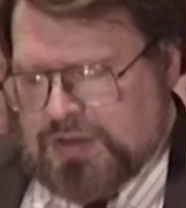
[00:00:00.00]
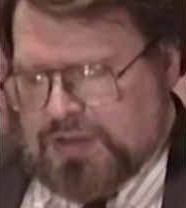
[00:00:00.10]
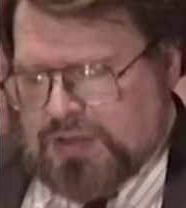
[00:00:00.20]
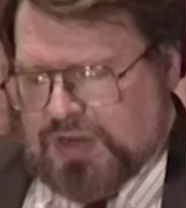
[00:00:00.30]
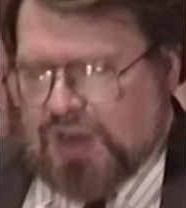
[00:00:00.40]

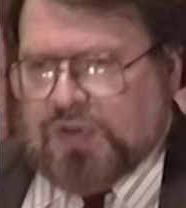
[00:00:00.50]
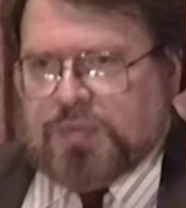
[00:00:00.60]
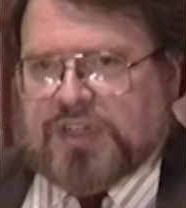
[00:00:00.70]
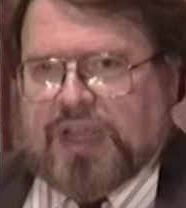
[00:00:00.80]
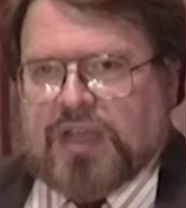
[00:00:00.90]
The
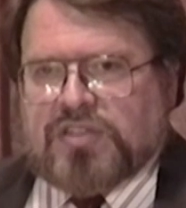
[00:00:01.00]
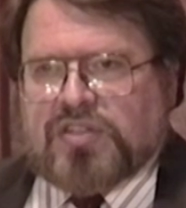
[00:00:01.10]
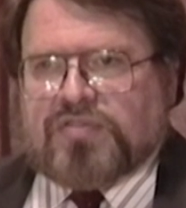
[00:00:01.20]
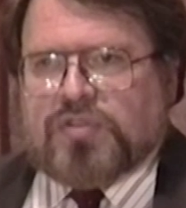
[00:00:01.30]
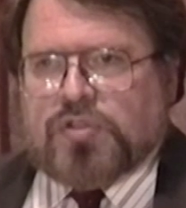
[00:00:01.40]
government has
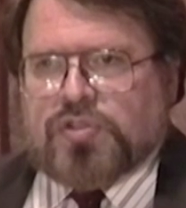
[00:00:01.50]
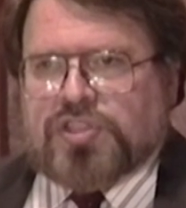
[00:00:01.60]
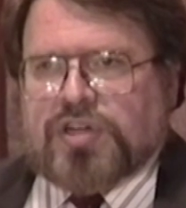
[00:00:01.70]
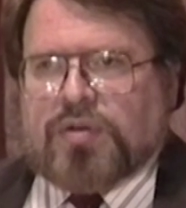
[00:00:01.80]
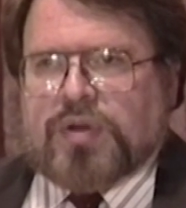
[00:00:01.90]
a
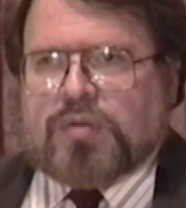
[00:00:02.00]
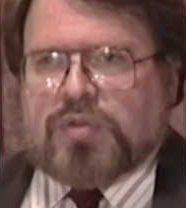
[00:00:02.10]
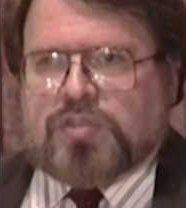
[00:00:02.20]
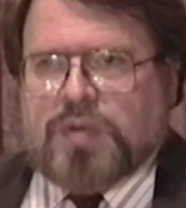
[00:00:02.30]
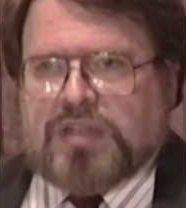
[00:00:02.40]
fiduciary
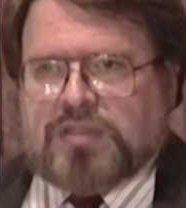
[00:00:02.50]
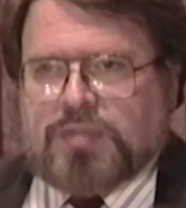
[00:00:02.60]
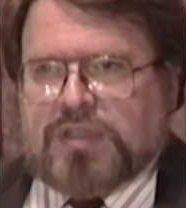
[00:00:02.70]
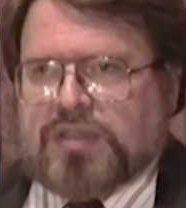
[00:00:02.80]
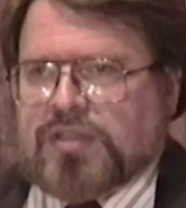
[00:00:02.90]

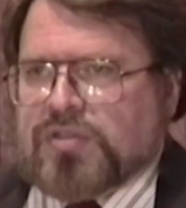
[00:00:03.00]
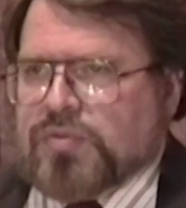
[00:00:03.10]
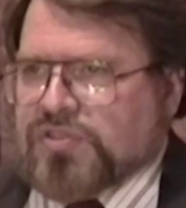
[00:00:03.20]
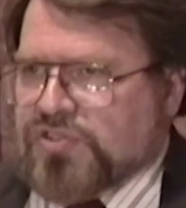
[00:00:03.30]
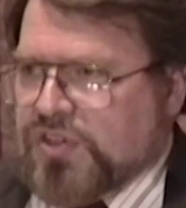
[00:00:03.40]
responsibility
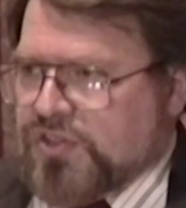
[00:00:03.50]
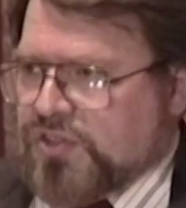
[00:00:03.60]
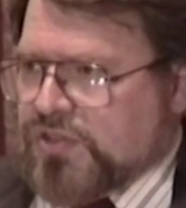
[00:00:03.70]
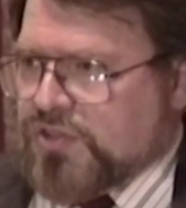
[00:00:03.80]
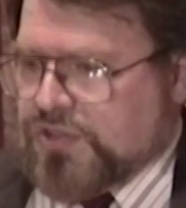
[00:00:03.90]
to its
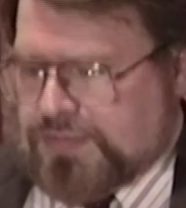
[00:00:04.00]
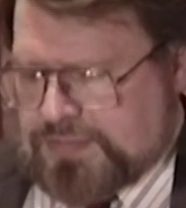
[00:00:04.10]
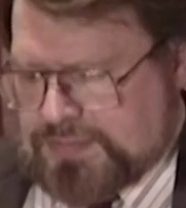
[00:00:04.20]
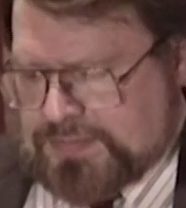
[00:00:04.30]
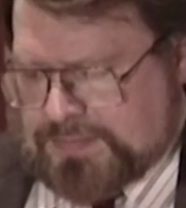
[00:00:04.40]
citizens.
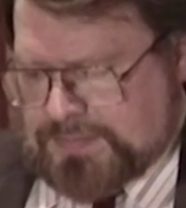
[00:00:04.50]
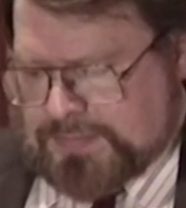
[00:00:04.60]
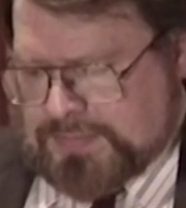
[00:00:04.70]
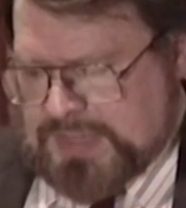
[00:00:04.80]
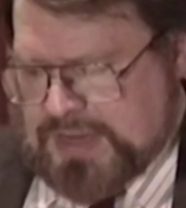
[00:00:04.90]

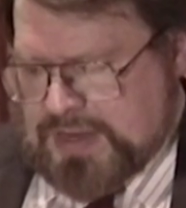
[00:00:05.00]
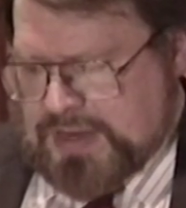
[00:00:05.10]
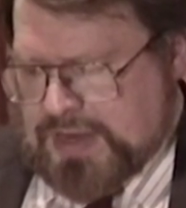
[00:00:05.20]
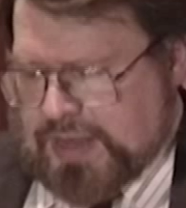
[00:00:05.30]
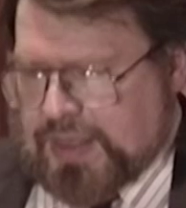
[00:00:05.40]

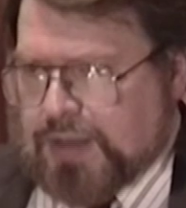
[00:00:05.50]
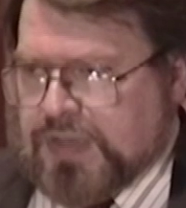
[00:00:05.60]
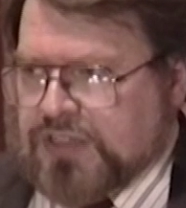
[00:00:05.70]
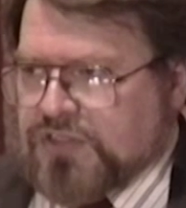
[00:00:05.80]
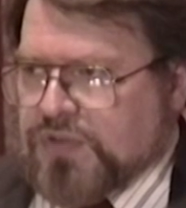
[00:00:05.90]
And that
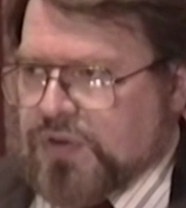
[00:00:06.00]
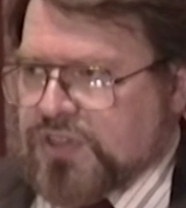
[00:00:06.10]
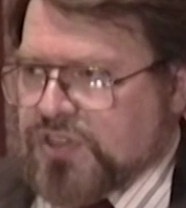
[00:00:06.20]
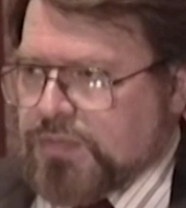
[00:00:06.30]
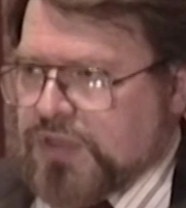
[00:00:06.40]
means
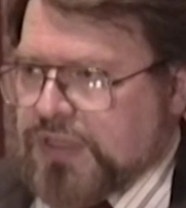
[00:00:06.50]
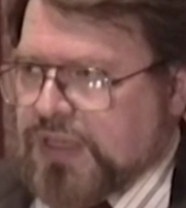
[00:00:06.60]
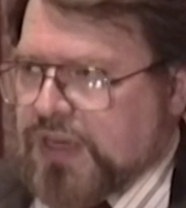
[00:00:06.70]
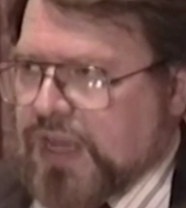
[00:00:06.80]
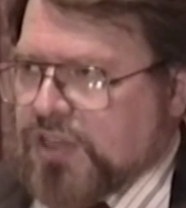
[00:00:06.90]
very
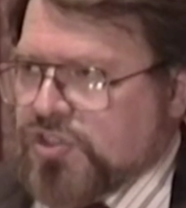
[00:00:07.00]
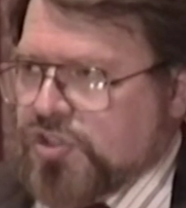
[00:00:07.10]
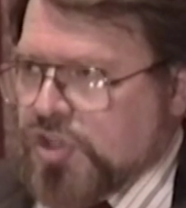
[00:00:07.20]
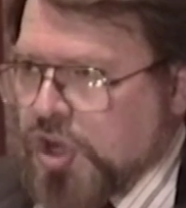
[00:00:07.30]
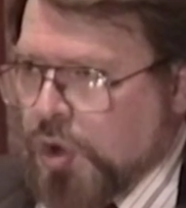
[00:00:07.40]
simply it has
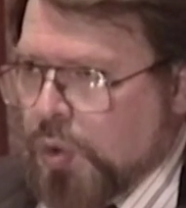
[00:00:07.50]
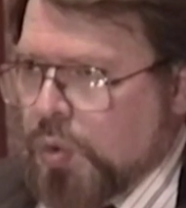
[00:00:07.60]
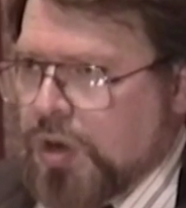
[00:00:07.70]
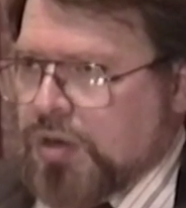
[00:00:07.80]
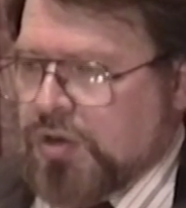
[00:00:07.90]

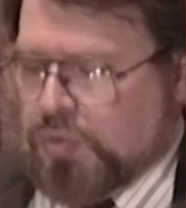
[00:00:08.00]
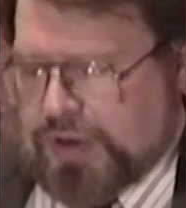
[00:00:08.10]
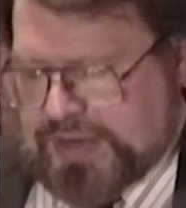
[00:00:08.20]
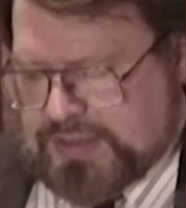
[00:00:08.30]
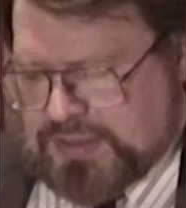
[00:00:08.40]
no
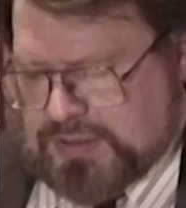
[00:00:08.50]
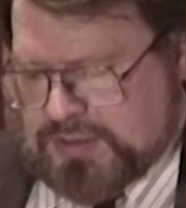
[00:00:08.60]
right